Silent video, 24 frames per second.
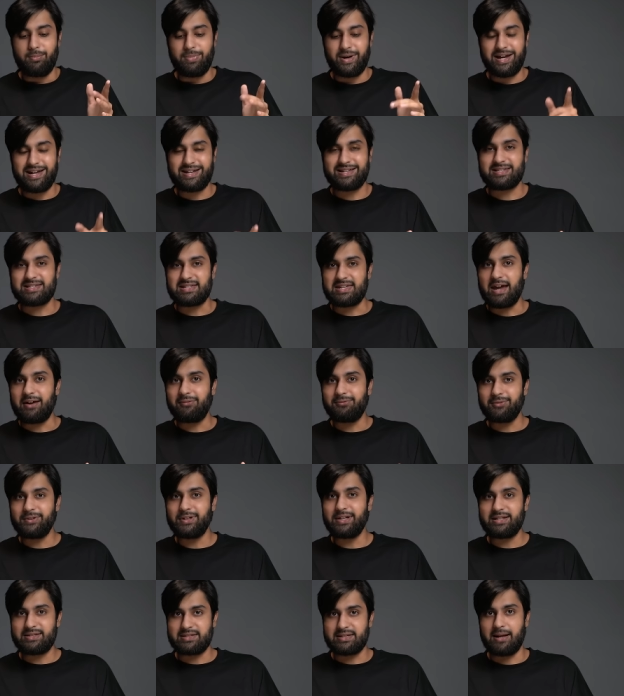But it's
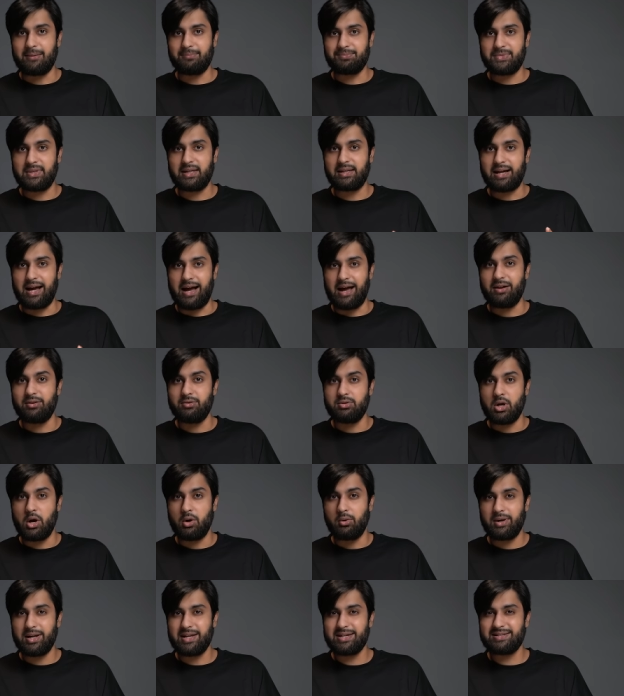definitely something I
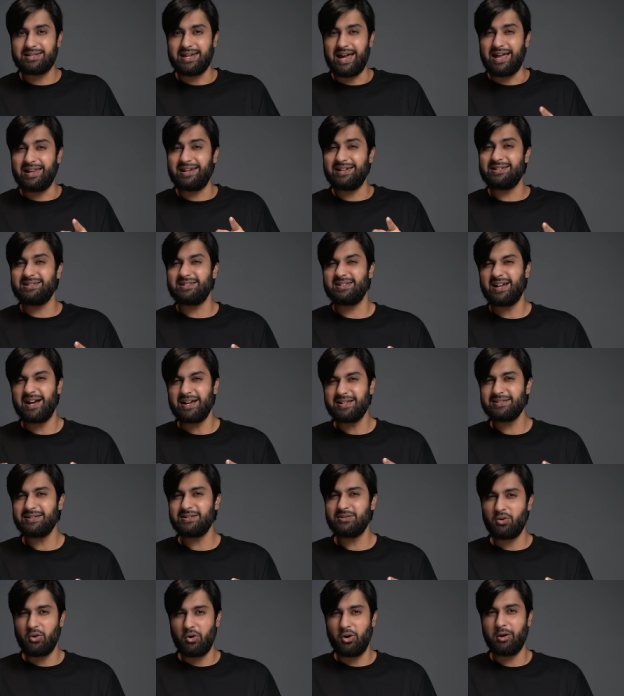noticed, and it does
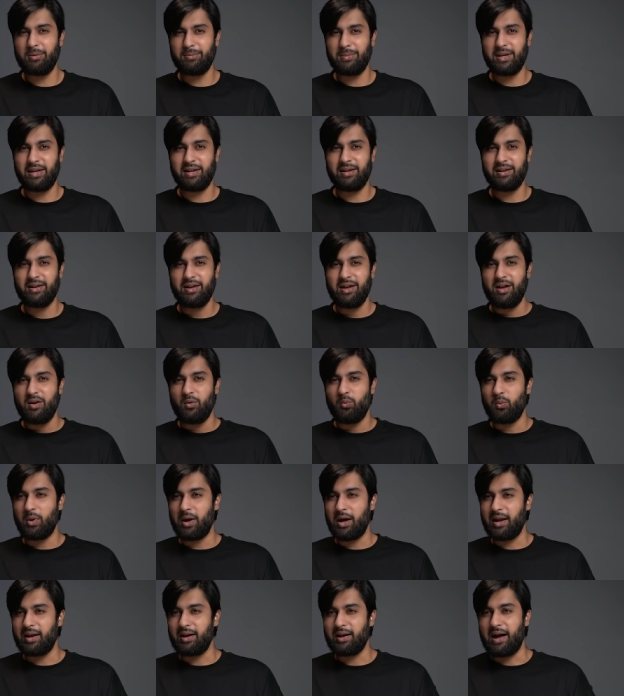annoy me
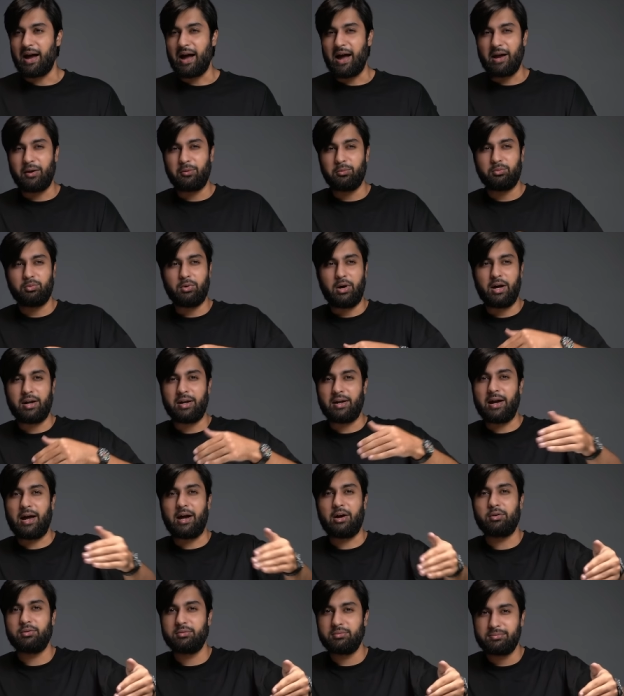when I run
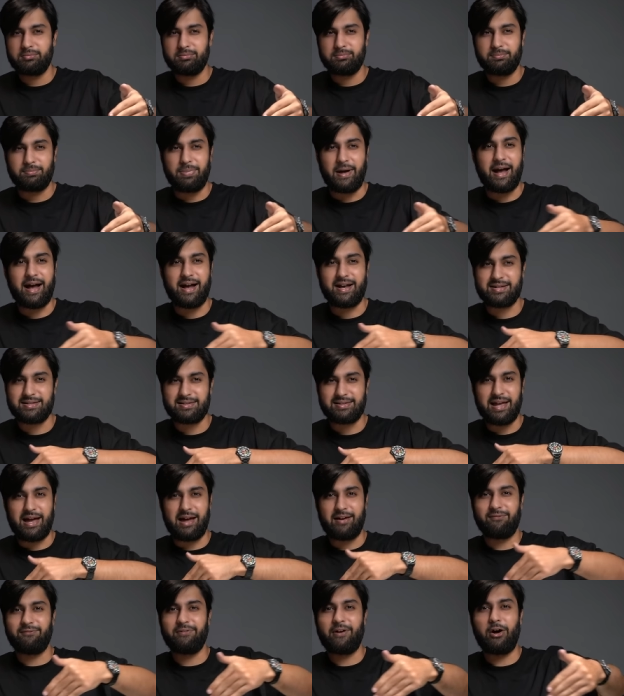out past
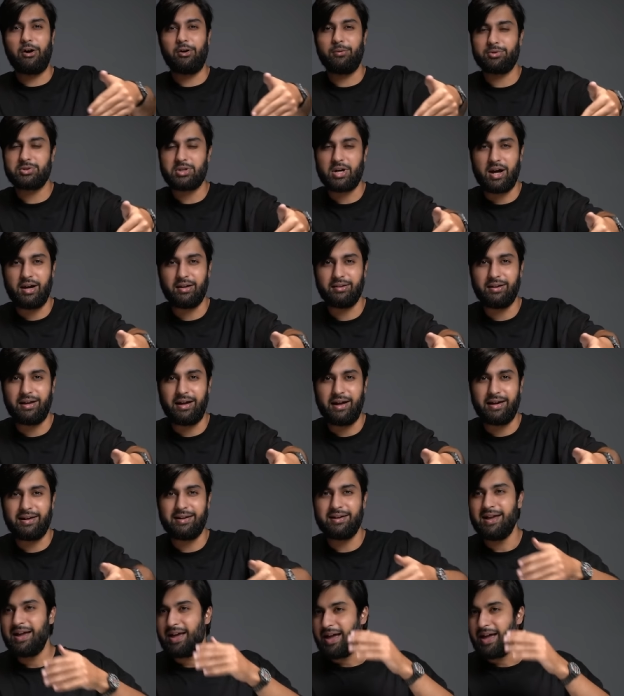that foul shot line